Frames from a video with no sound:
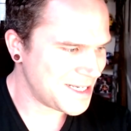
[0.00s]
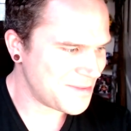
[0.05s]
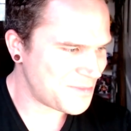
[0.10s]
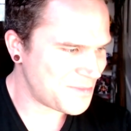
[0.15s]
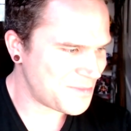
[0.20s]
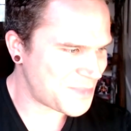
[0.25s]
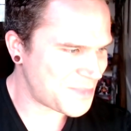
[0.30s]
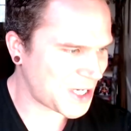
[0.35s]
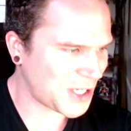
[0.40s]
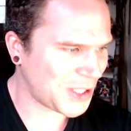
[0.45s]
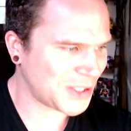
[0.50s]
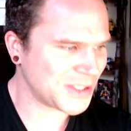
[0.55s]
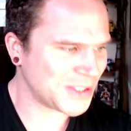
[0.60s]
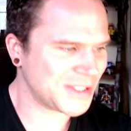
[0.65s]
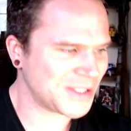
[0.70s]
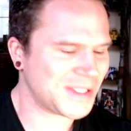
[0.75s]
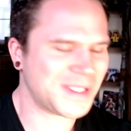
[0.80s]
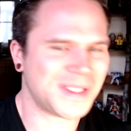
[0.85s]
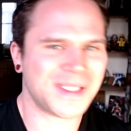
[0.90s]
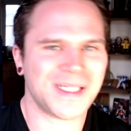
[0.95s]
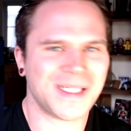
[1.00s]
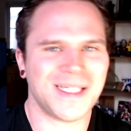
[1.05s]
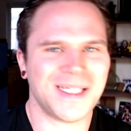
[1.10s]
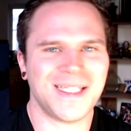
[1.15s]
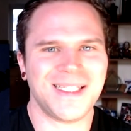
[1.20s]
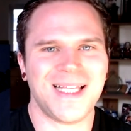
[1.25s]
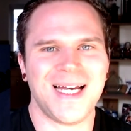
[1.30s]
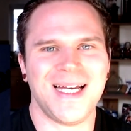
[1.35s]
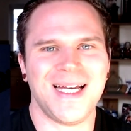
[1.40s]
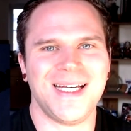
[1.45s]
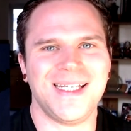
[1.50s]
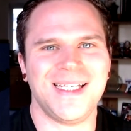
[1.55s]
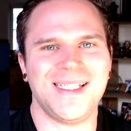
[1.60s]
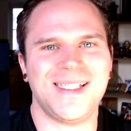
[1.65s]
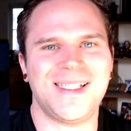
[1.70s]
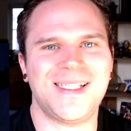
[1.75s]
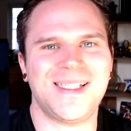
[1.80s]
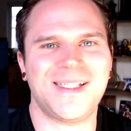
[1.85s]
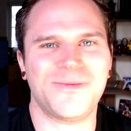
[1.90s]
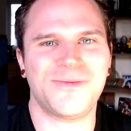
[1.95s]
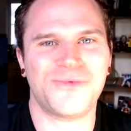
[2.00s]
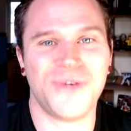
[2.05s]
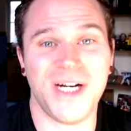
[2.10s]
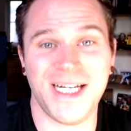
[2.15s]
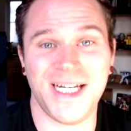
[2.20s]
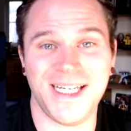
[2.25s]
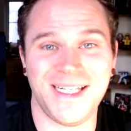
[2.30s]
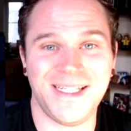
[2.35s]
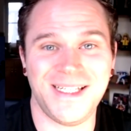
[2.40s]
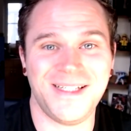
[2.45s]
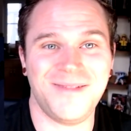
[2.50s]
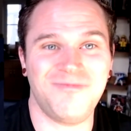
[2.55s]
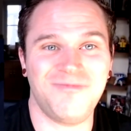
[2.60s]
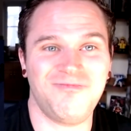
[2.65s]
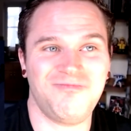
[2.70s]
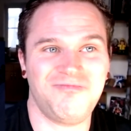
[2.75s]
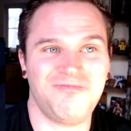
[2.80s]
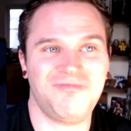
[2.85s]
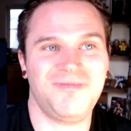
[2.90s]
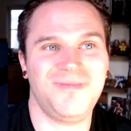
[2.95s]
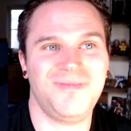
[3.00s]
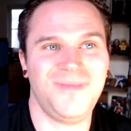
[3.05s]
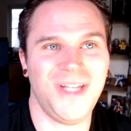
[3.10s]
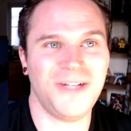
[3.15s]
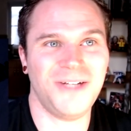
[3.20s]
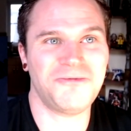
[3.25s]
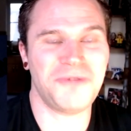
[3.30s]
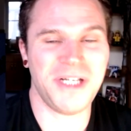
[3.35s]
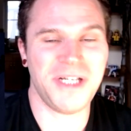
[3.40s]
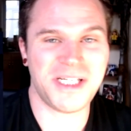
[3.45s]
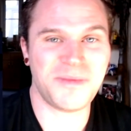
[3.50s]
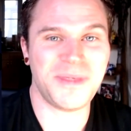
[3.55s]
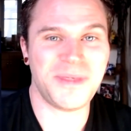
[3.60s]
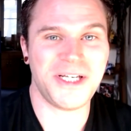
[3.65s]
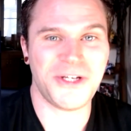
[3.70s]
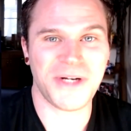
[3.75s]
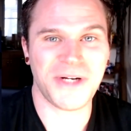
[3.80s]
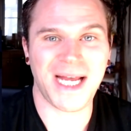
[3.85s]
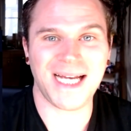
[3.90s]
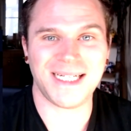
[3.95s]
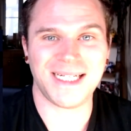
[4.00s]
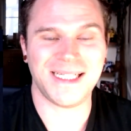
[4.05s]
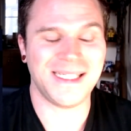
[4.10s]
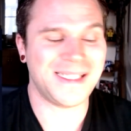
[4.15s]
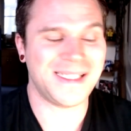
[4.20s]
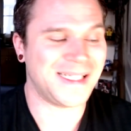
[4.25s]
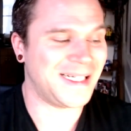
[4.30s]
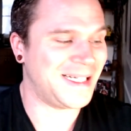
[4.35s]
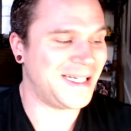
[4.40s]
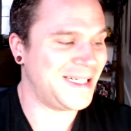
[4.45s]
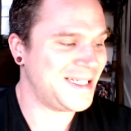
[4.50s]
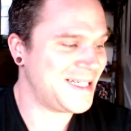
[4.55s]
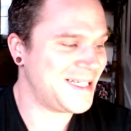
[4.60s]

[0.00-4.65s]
because there's some really reasonably good actors in it.